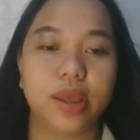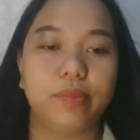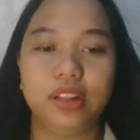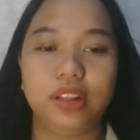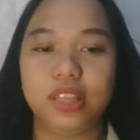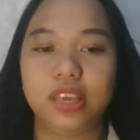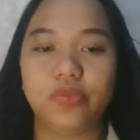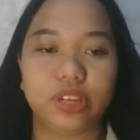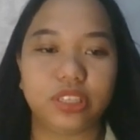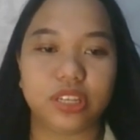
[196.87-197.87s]
Printing
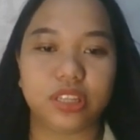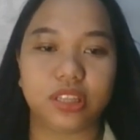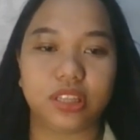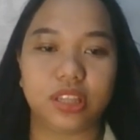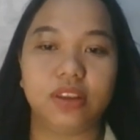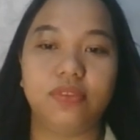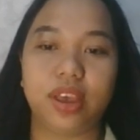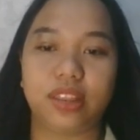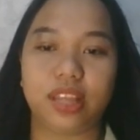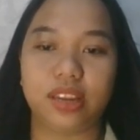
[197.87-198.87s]
wasn't
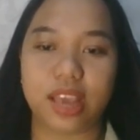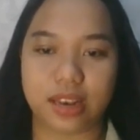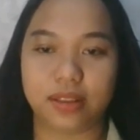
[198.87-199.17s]
invented yet.